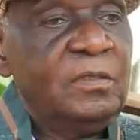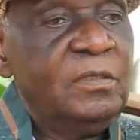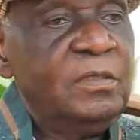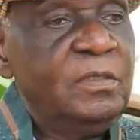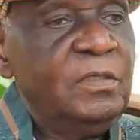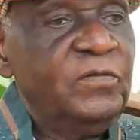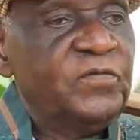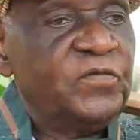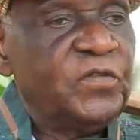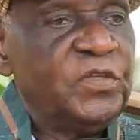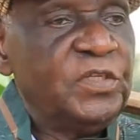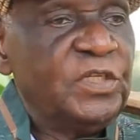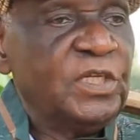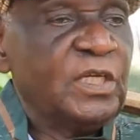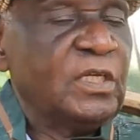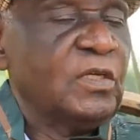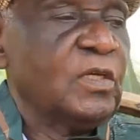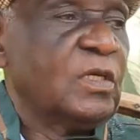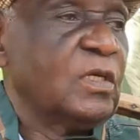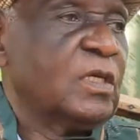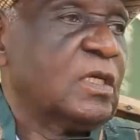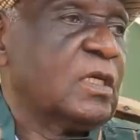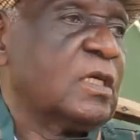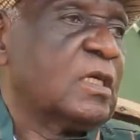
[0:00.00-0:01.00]

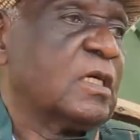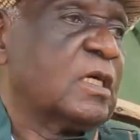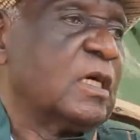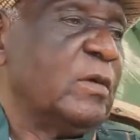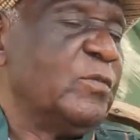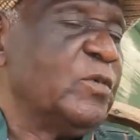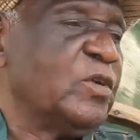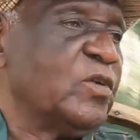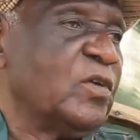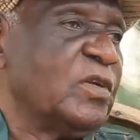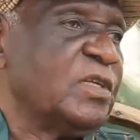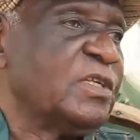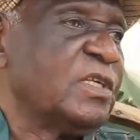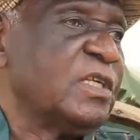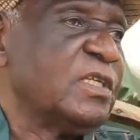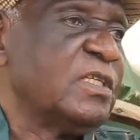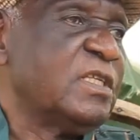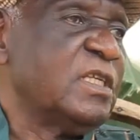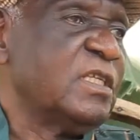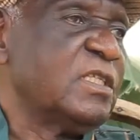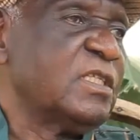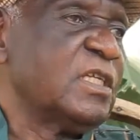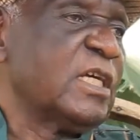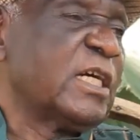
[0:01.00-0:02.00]
Even Chameleon
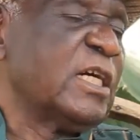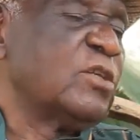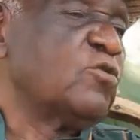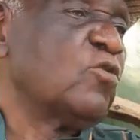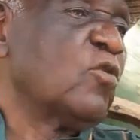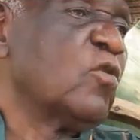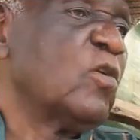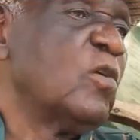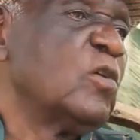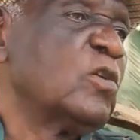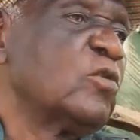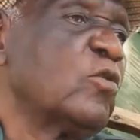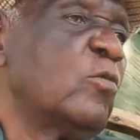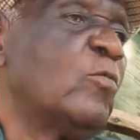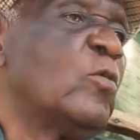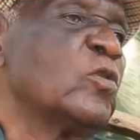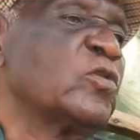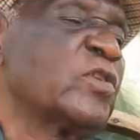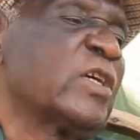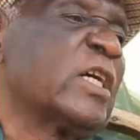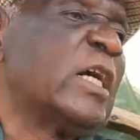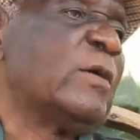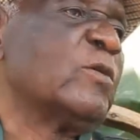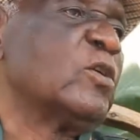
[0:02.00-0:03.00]
is this Kadongo, it's
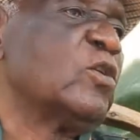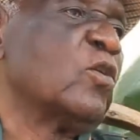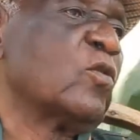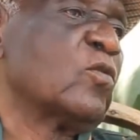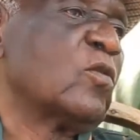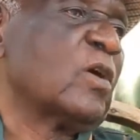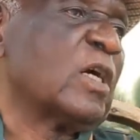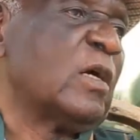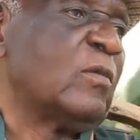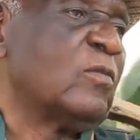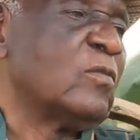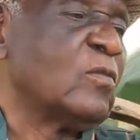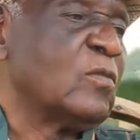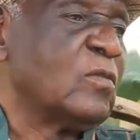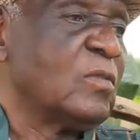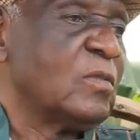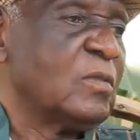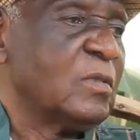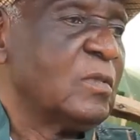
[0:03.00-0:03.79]
almost Kadongo Kamu.